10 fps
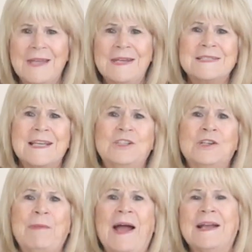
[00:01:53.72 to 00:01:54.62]
And as I
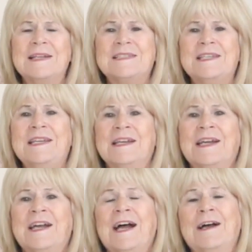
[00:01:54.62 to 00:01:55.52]
look back, I see
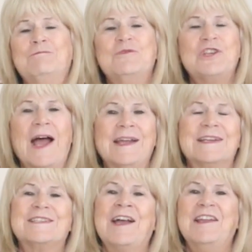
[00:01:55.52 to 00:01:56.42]
Jack
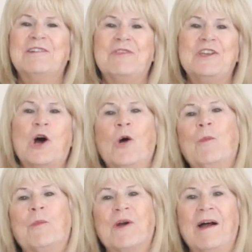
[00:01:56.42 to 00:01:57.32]
is kind of the
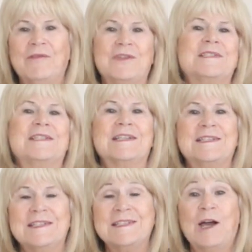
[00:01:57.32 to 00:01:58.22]
Oprah of the
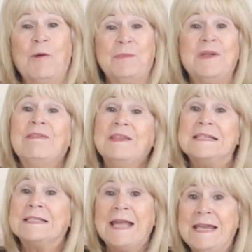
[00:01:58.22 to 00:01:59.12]
60s, helping
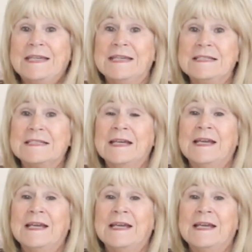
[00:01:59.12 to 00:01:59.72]
these ladies.